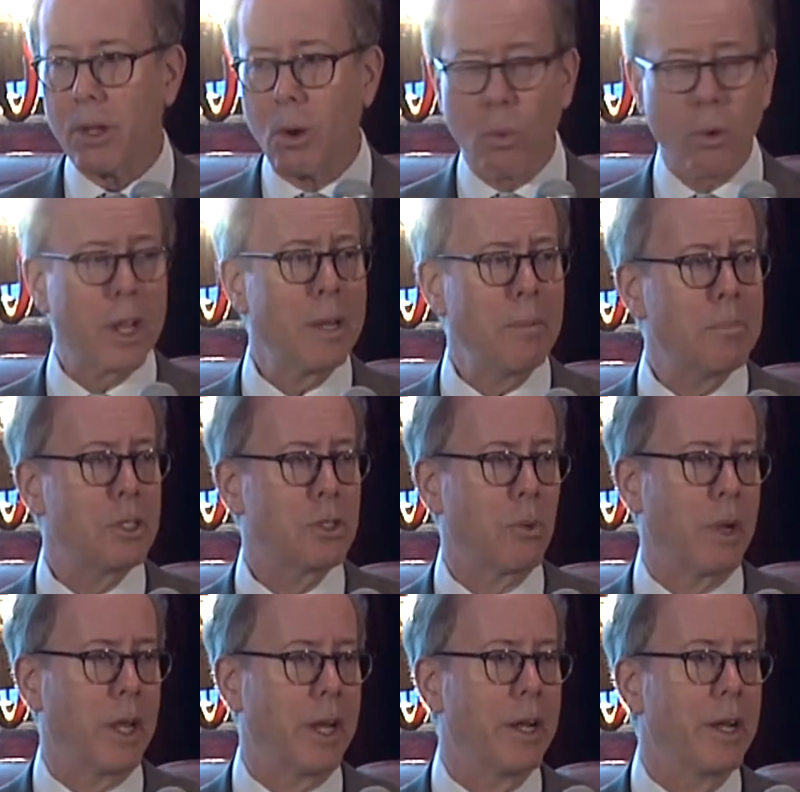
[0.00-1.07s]
We're in
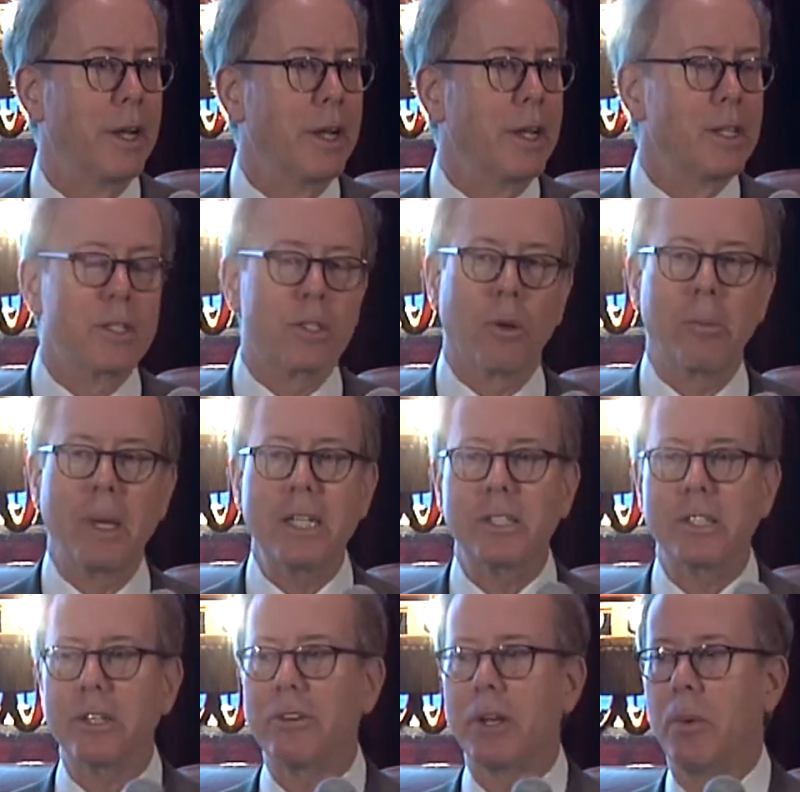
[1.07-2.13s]
between. So
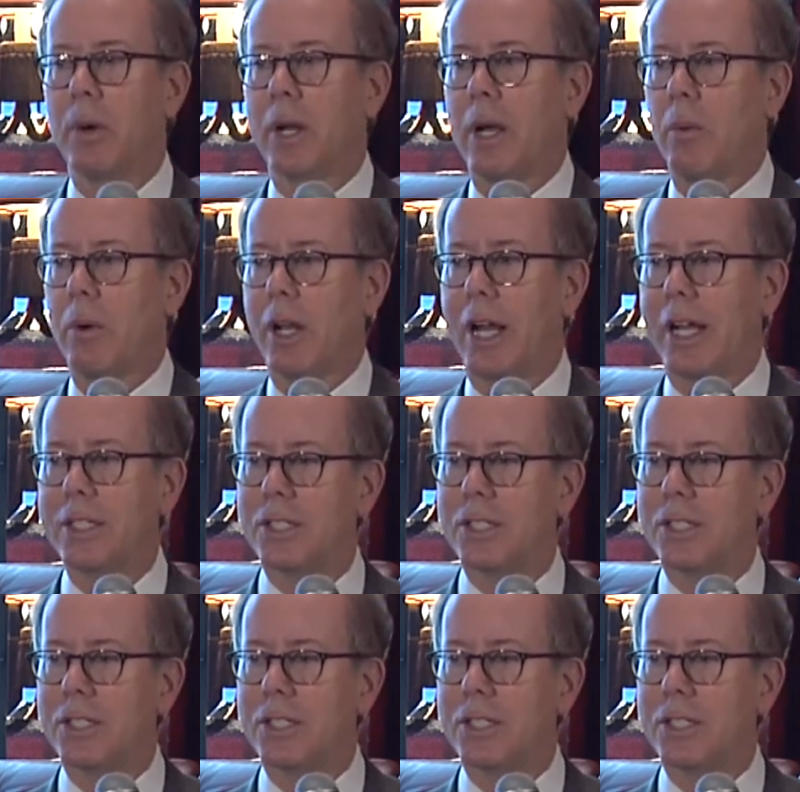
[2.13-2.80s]
basically what I would like